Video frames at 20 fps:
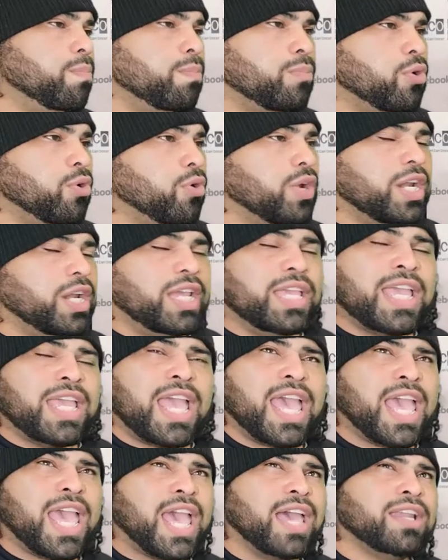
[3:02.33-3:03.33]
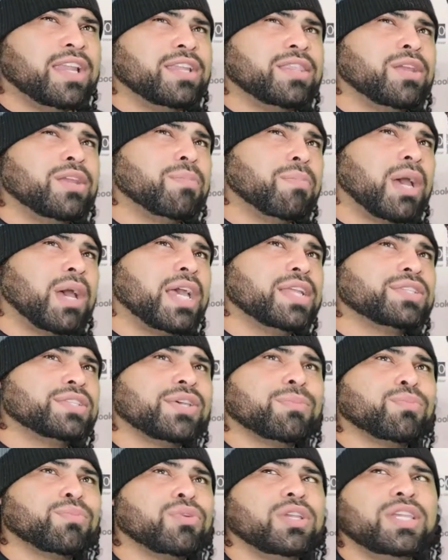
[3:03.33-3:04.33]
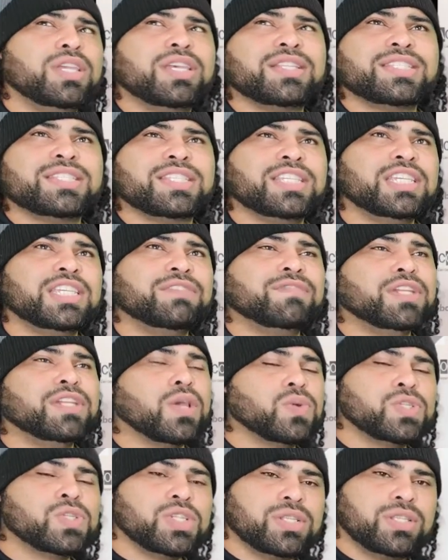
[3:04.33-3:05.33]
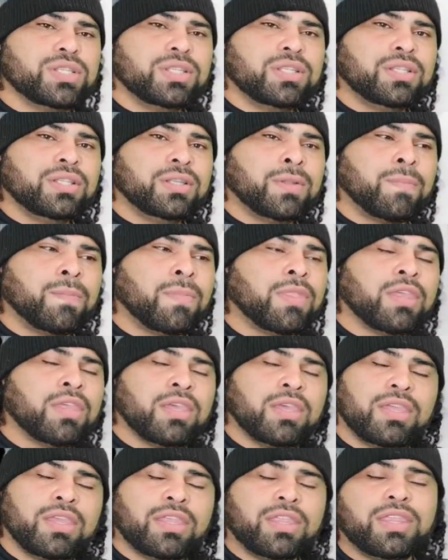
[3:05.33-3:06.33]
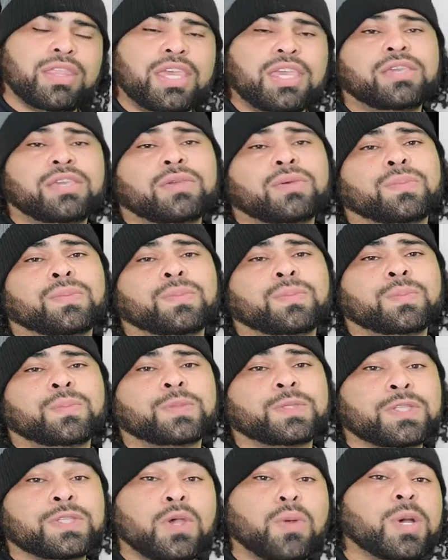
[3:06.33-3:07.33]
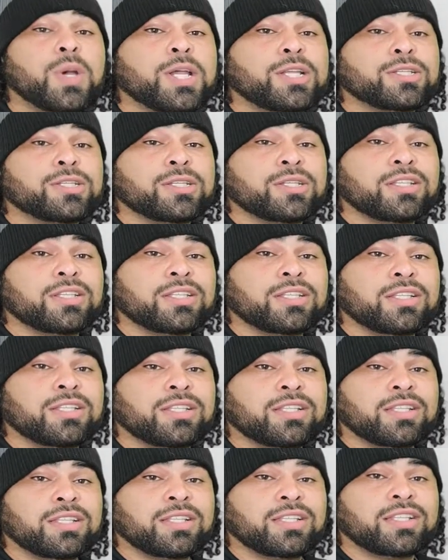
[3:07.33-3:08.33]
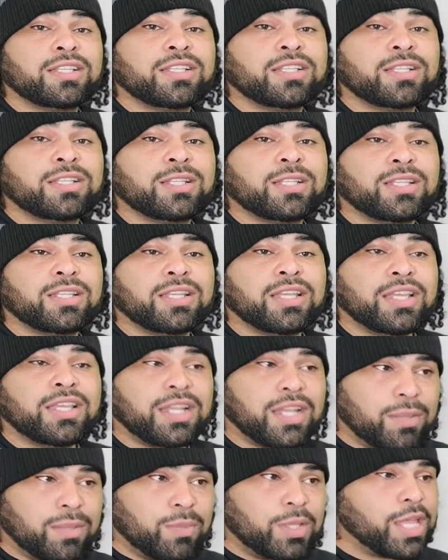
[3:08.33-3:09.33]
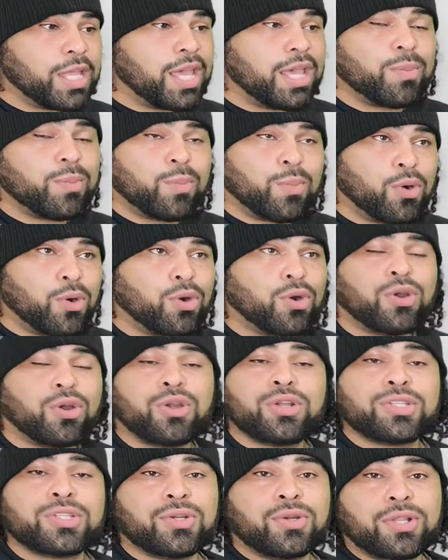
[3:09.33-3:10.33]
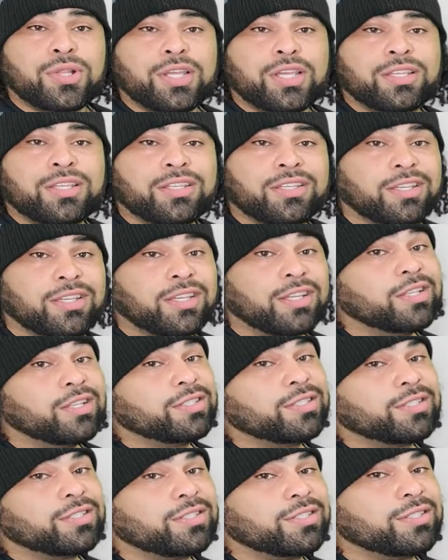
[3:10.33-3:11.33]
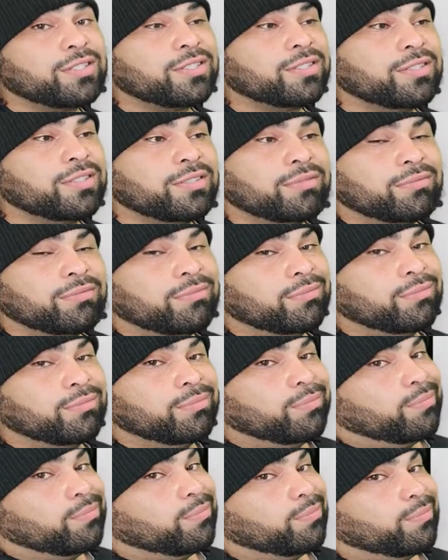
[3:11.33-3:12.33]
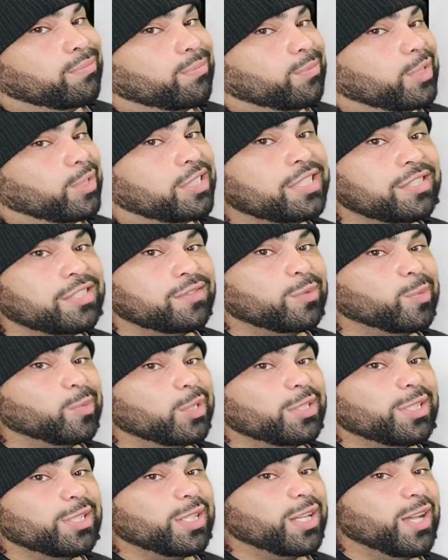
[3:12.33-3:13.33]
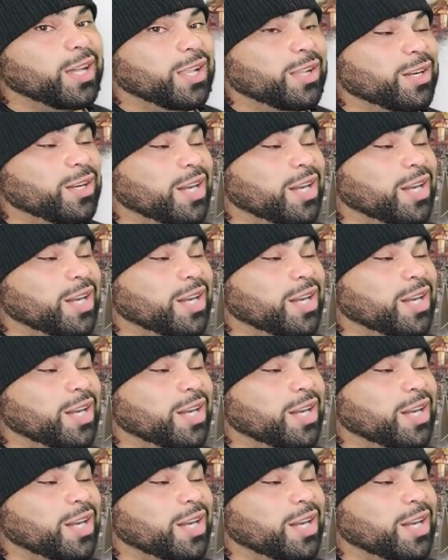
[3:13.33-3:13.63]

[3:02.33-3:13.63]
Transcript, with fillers: already had in their minds on preconceived notion. Thank you so much. And I mean that personally, because I'm kind of a person of color